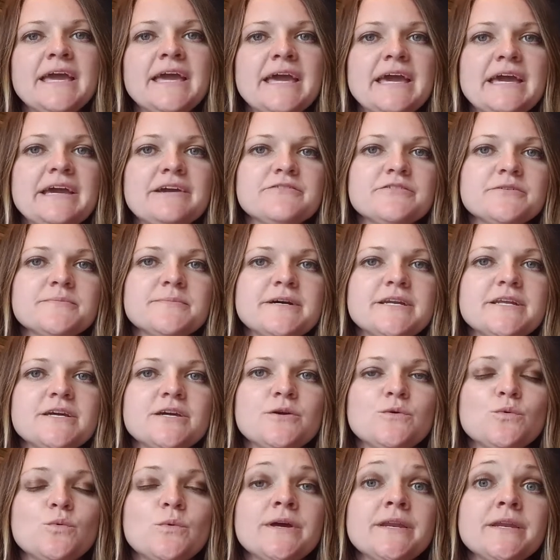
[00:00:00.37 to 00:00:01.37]
Hey
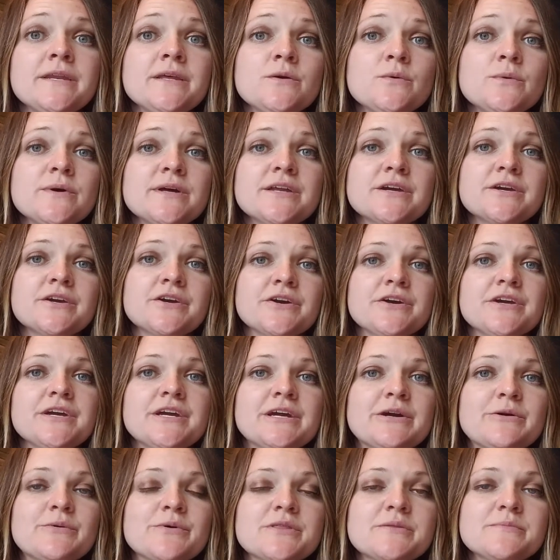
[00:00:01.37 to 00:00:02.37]
everybody, Whitney Whitaker
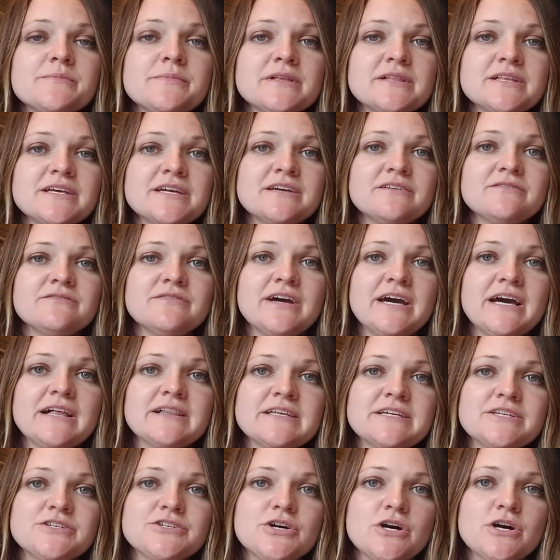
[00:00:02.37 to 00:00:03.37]
here with Milligan
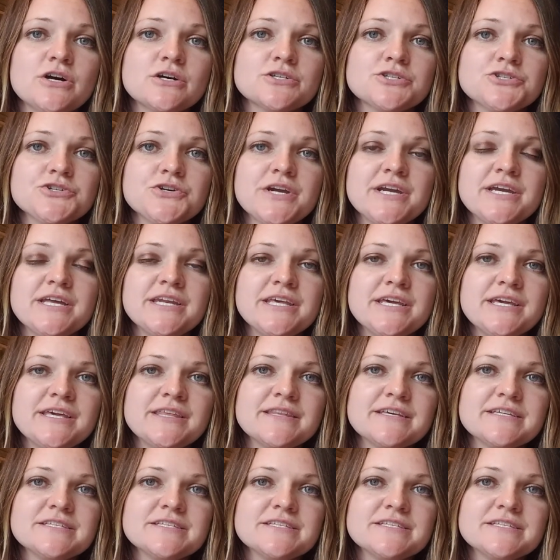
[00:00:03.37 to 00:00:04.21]
Valley Dog Training.